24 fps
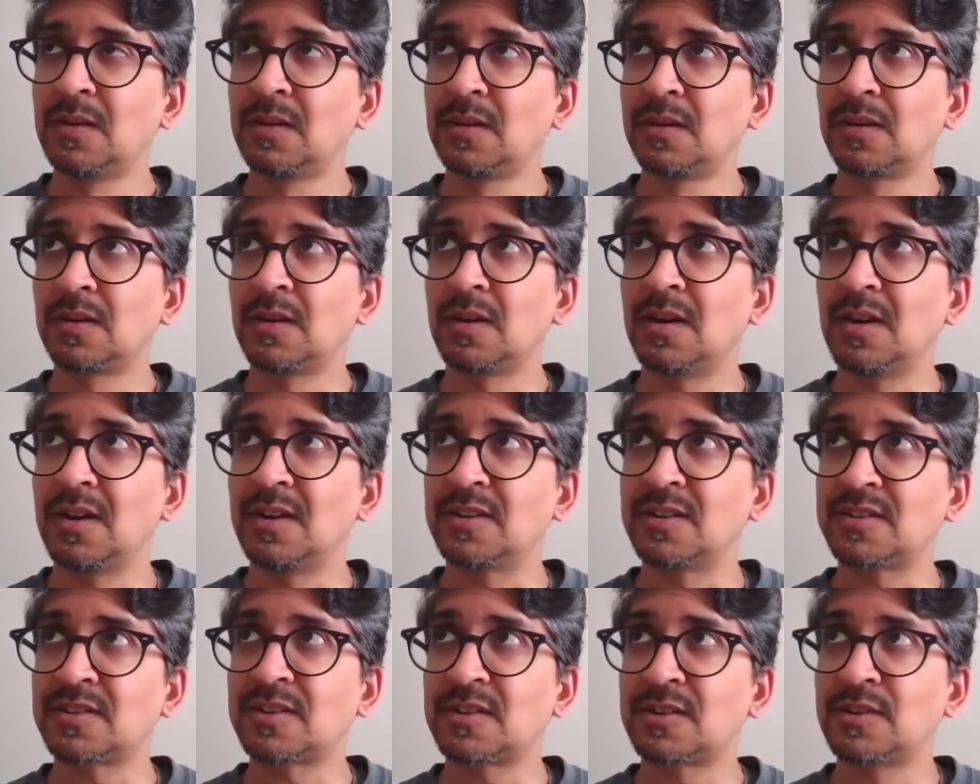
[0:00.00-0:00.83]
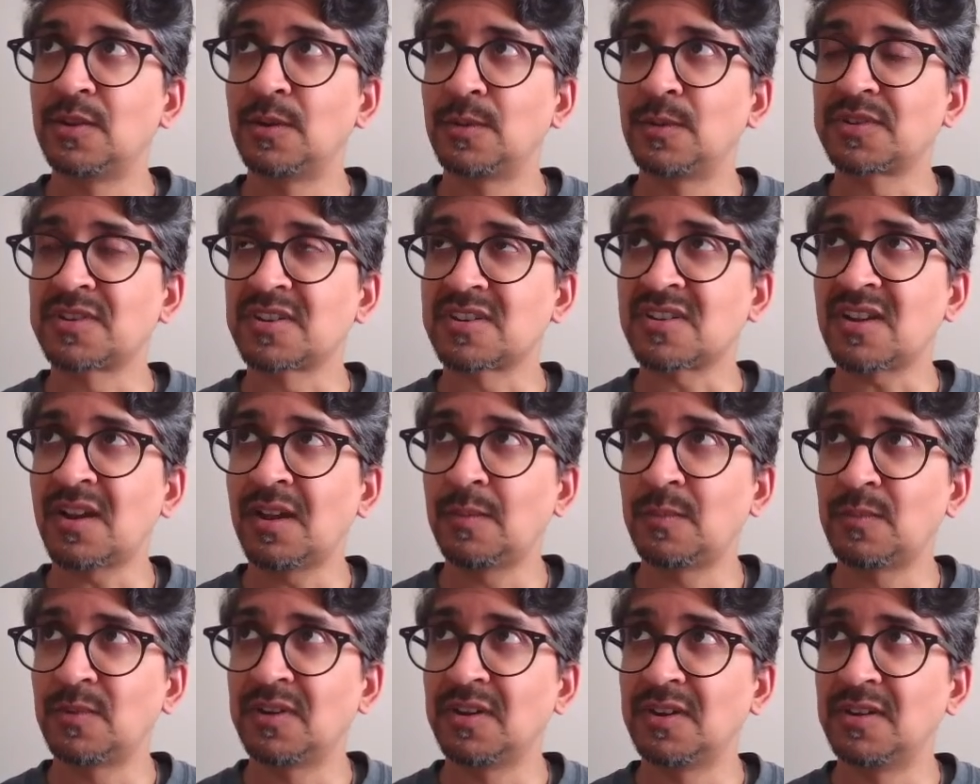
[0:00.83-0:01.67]
Gosh, there was a
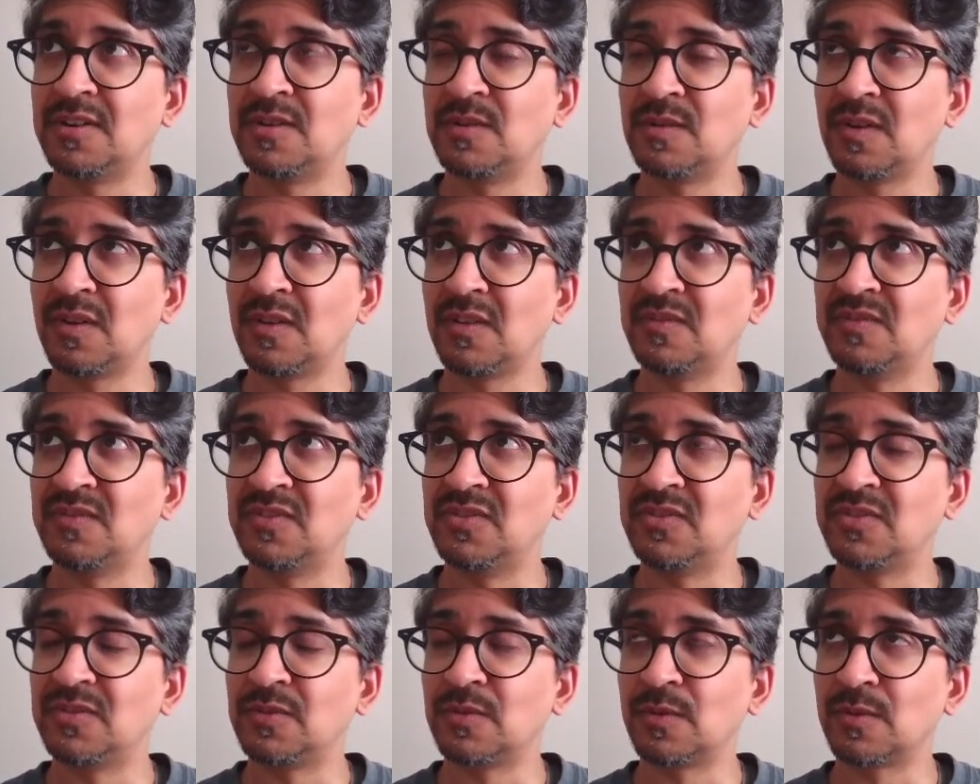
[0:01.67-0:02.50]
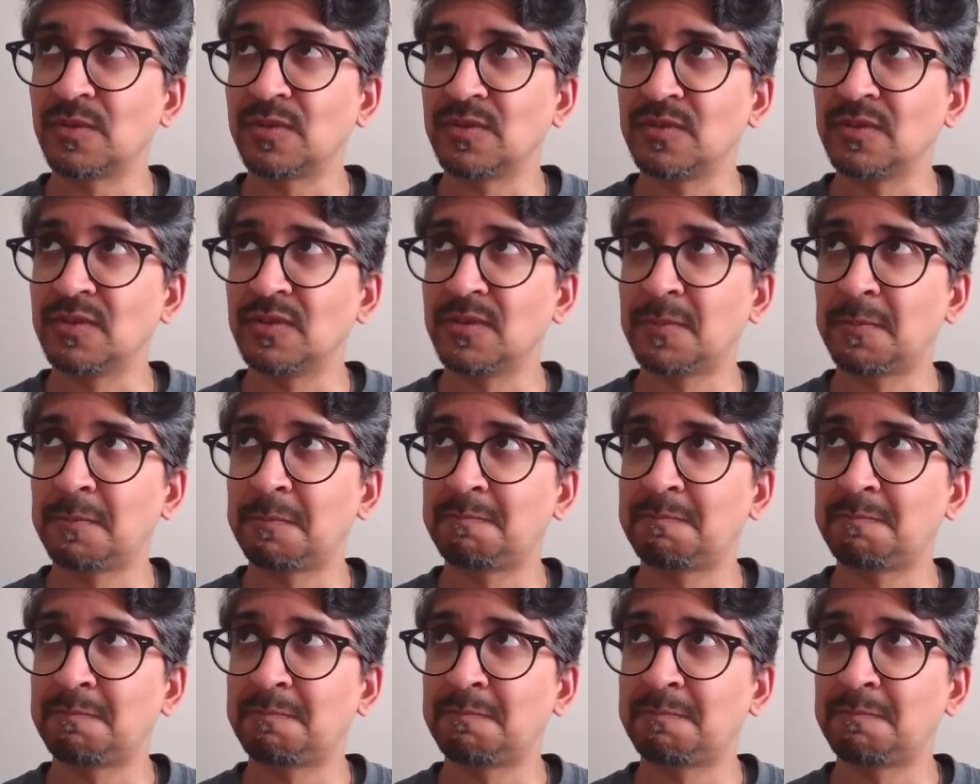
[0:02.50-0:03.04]
time when I knew all of these in order,